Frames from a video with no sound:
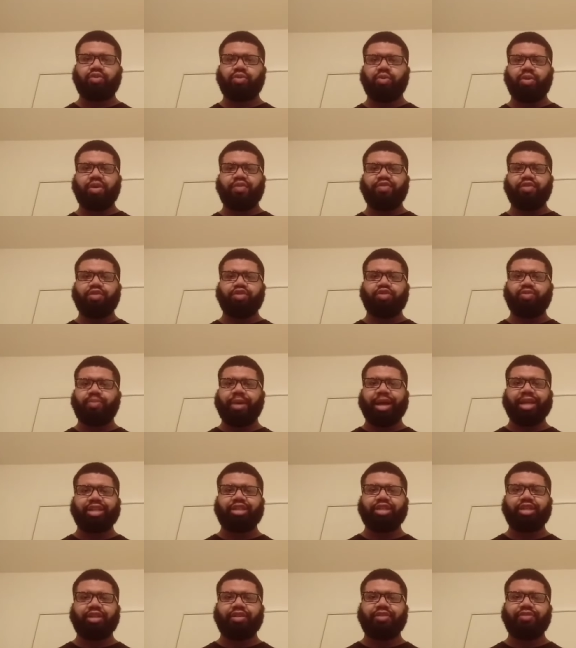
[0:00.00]
whoever's
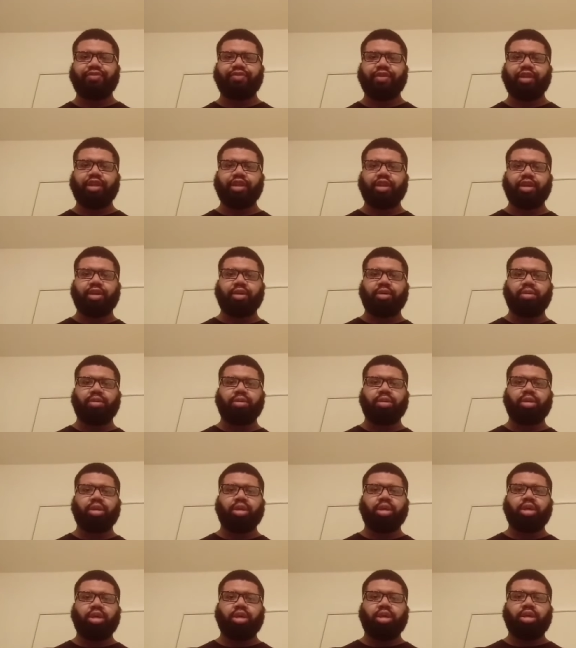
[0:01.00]
watching this video.
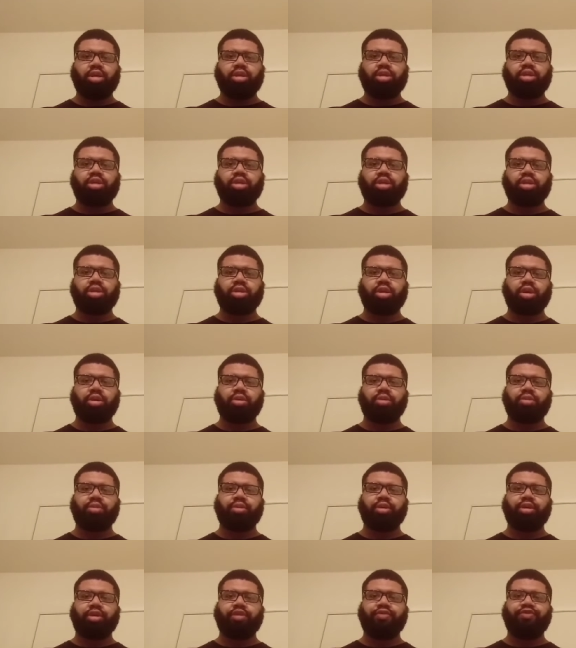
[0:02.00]

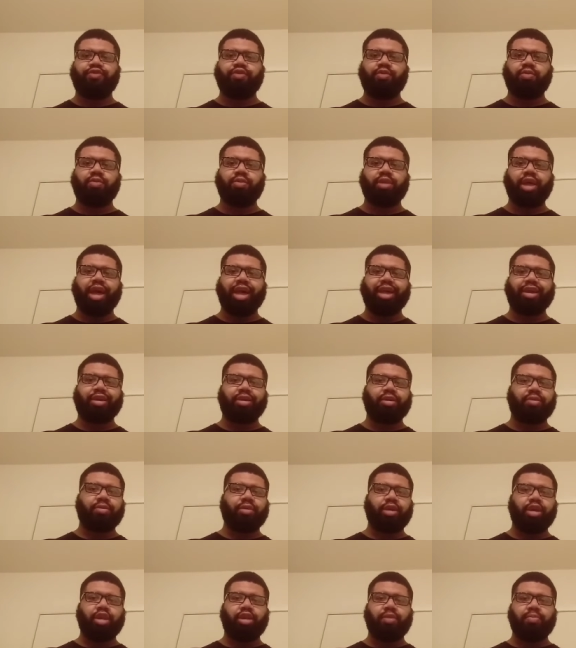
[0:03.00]
So if you like
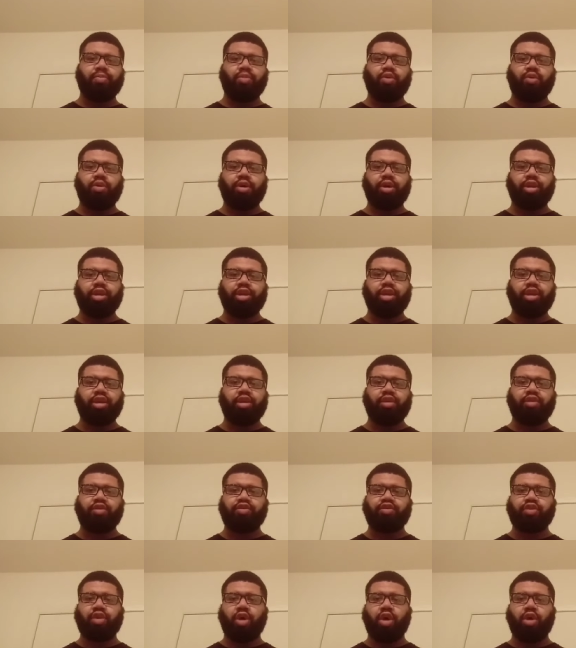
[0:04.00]
any more of
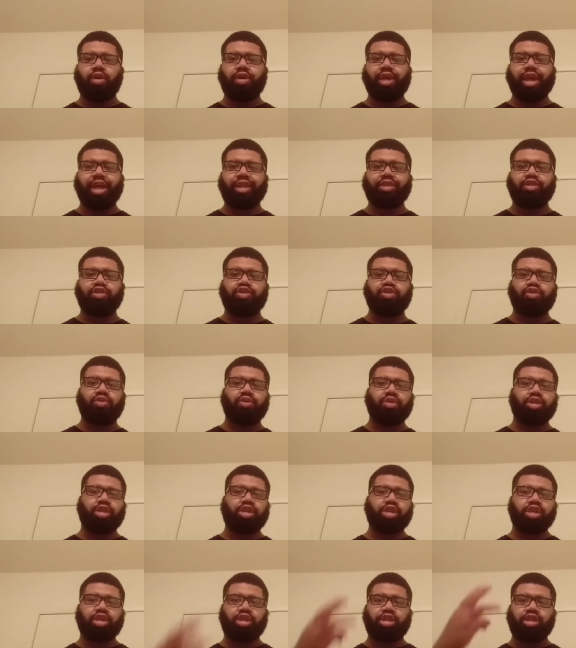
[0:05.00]
these, all you have to do
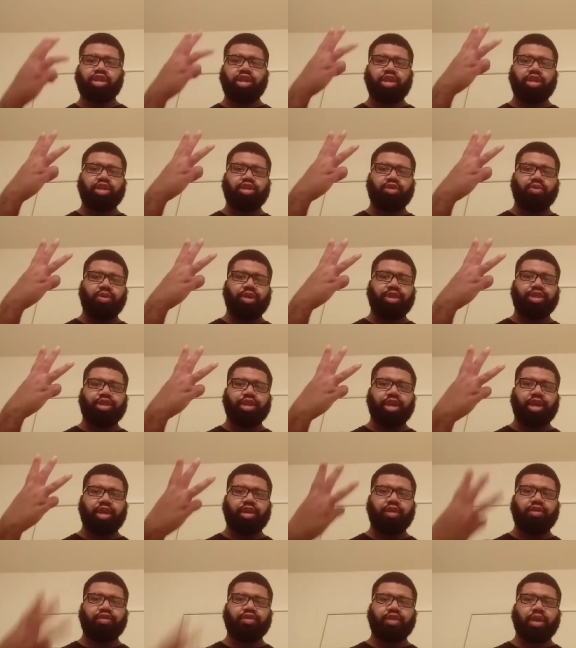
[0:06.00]
is just these three
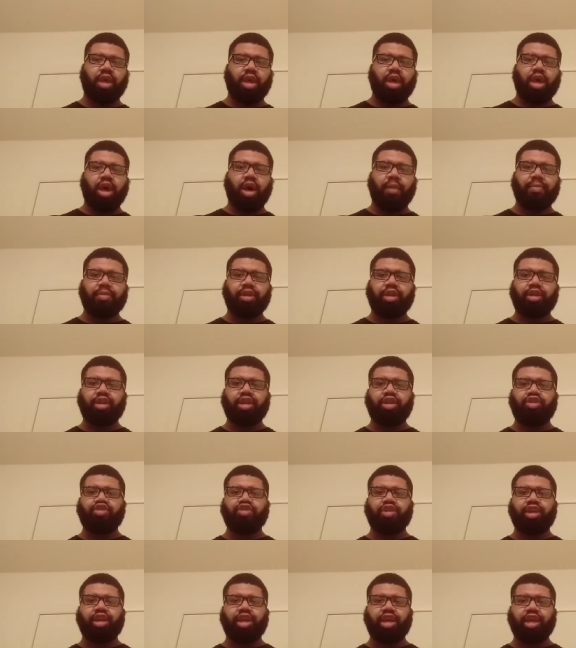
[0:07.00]
things. I'm gonna need
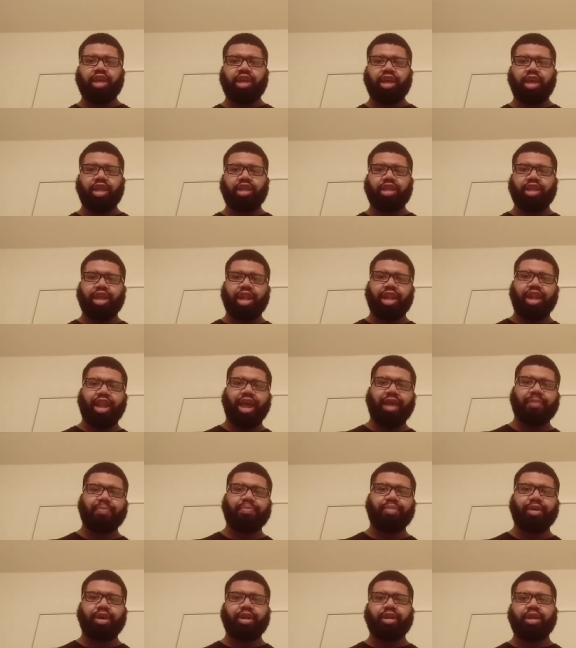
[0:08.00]
you to hit that
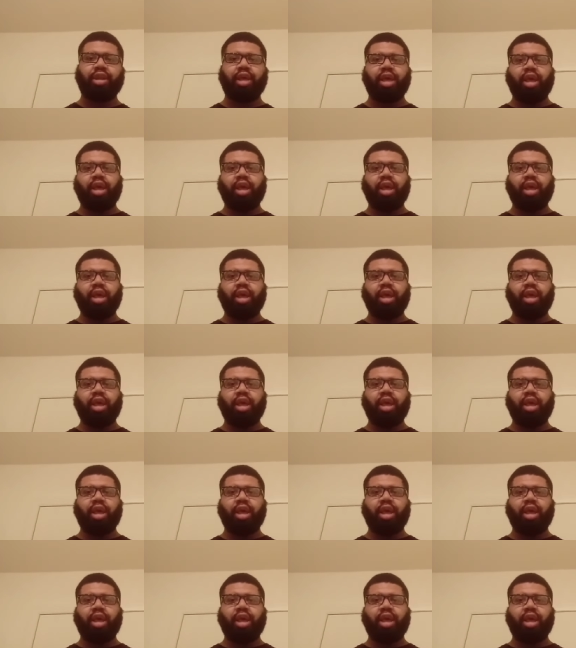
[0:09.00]
like button.